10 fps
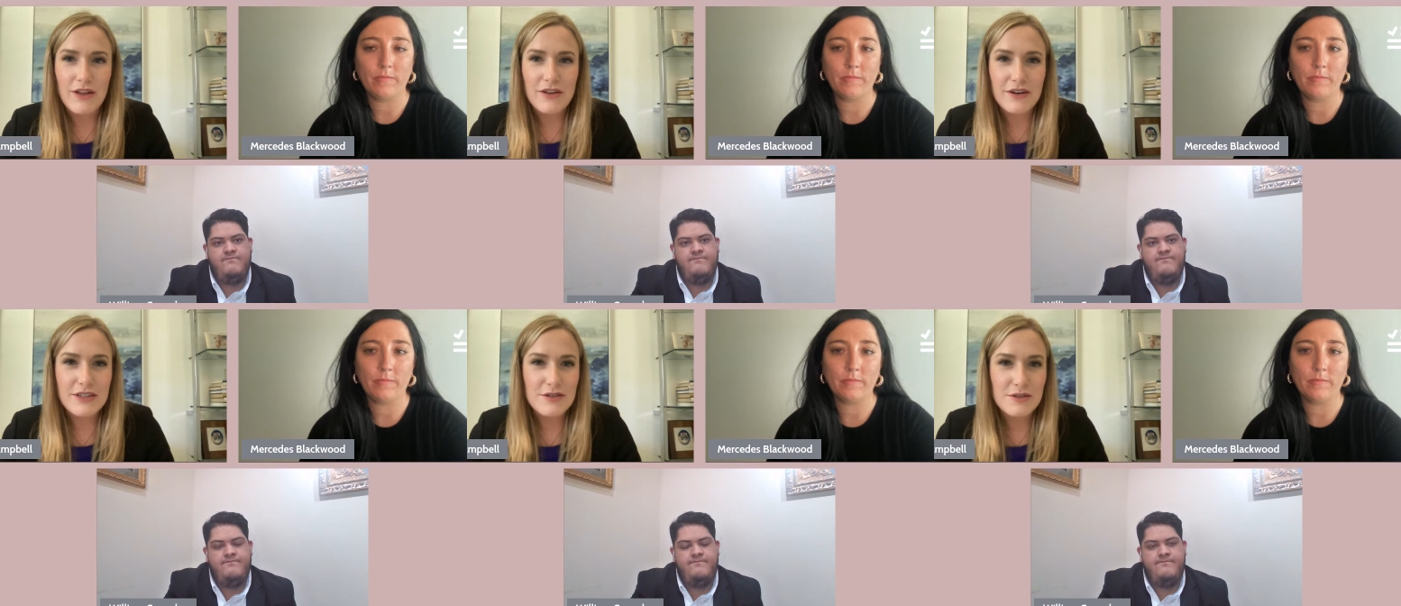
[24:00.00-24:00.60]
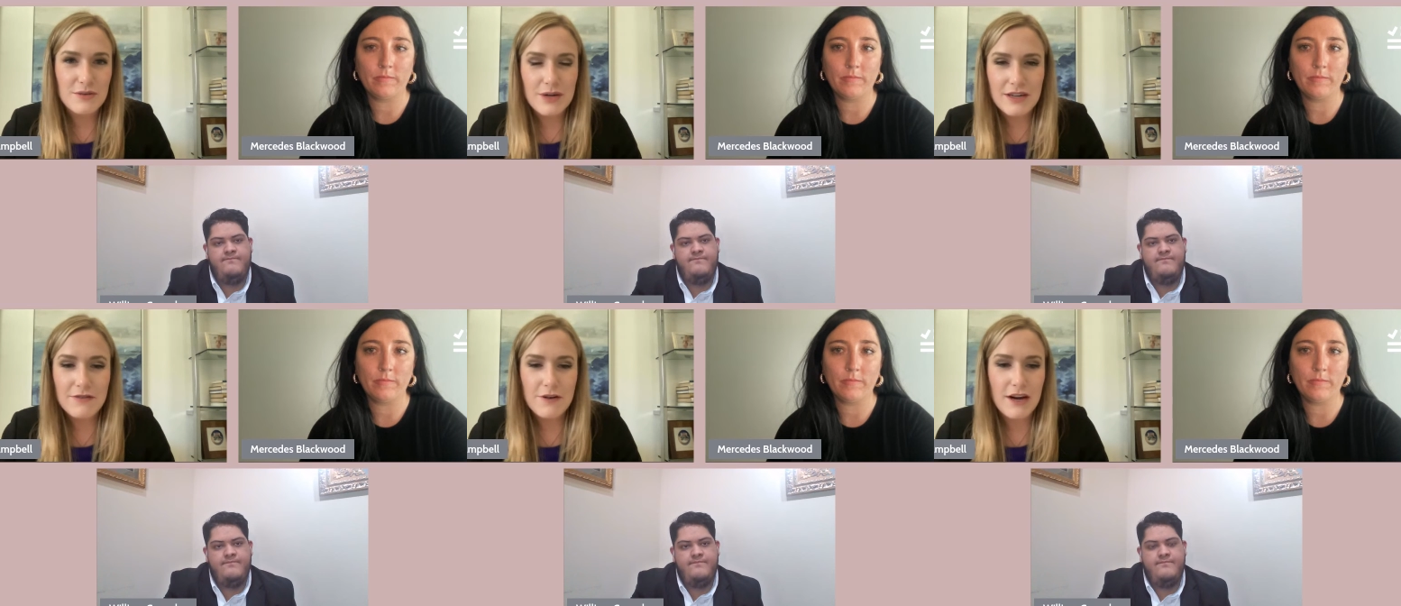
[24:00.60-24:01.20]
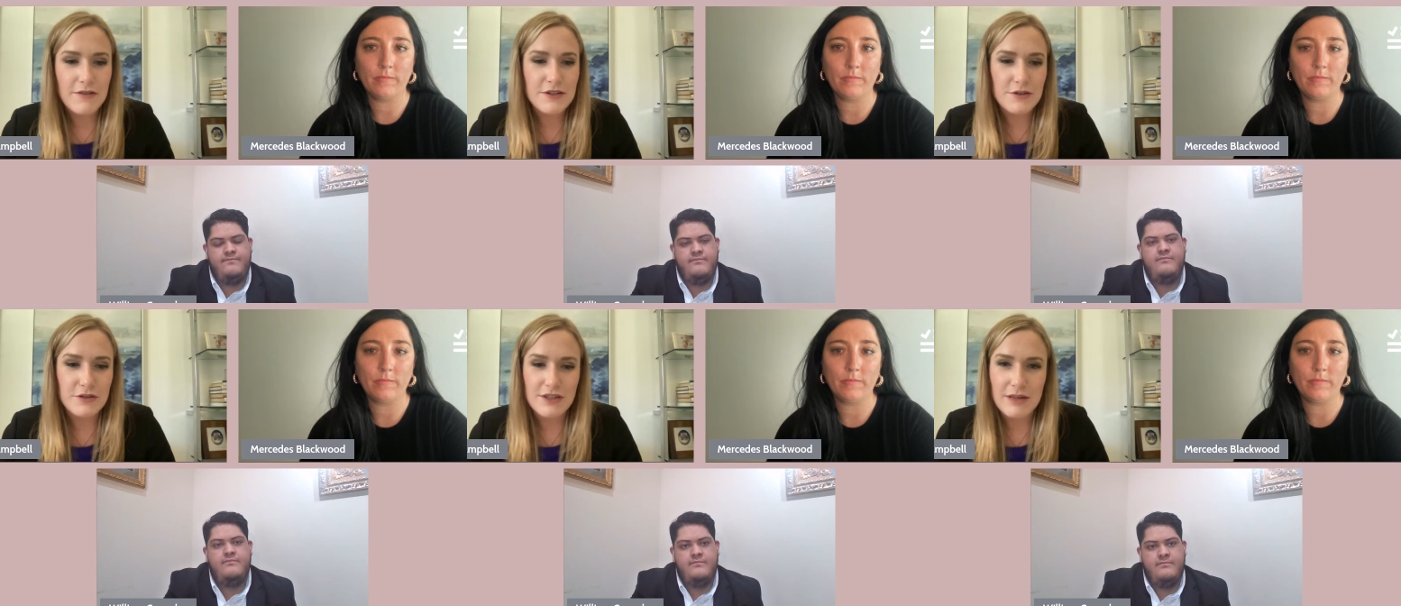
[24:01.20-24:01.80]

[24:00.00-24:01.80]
Speaker 1: whether it's running for office or,